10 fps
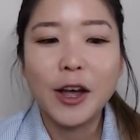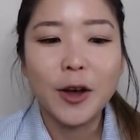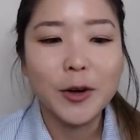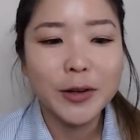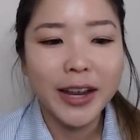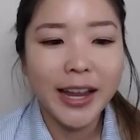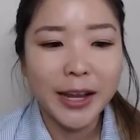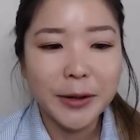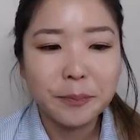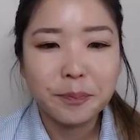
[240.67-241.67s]

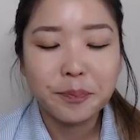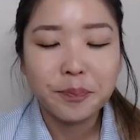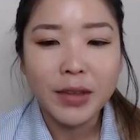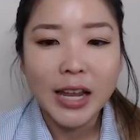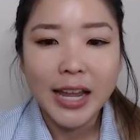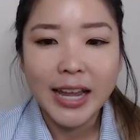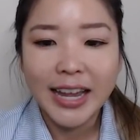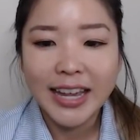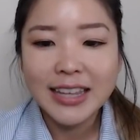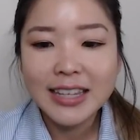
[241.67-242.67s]
Okay,
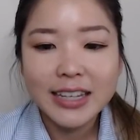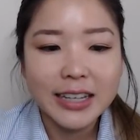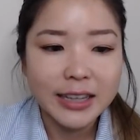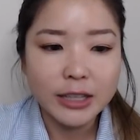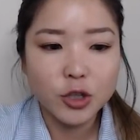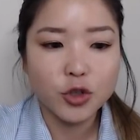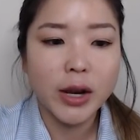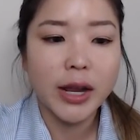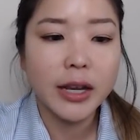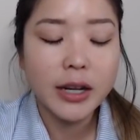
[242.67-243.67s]
and let's try
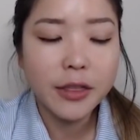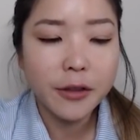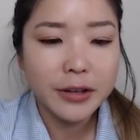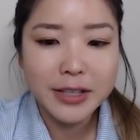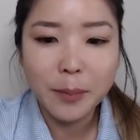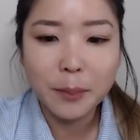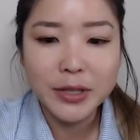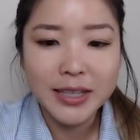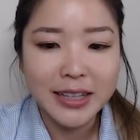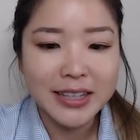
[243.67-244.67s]
another example
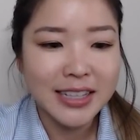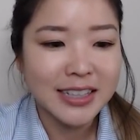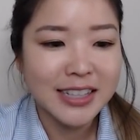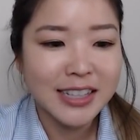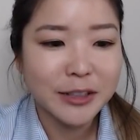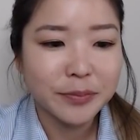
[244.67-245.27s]
sentence.